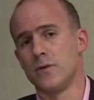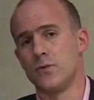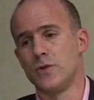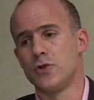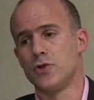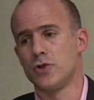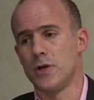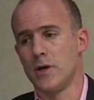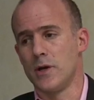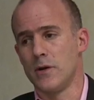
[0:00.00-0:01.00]
which
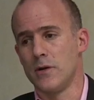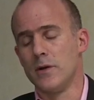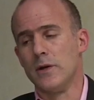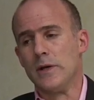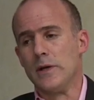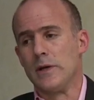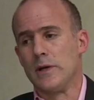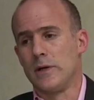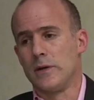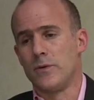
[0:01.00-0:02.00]

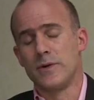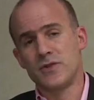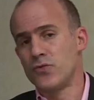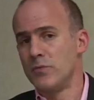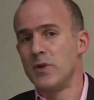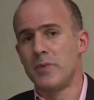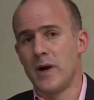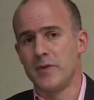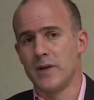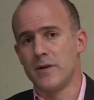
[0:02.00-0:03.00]
were extremely
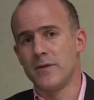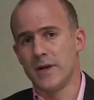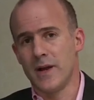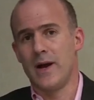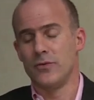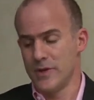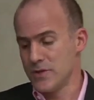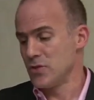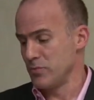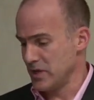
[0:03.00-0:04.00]
popular and allowed
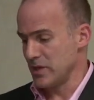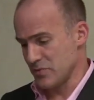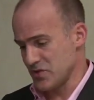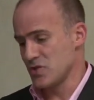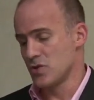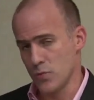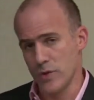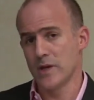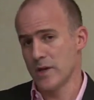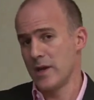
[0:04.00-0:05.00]
us to be in a position
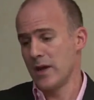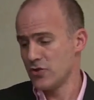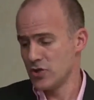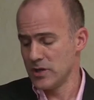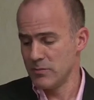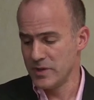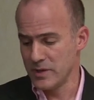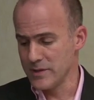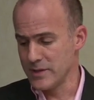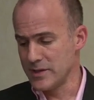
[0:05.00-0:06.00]
we can actually
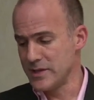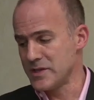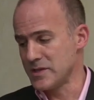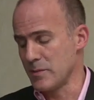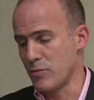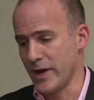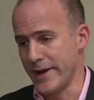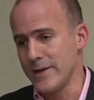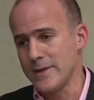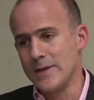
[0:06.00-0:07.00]
build this
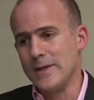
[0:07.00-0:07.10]
product.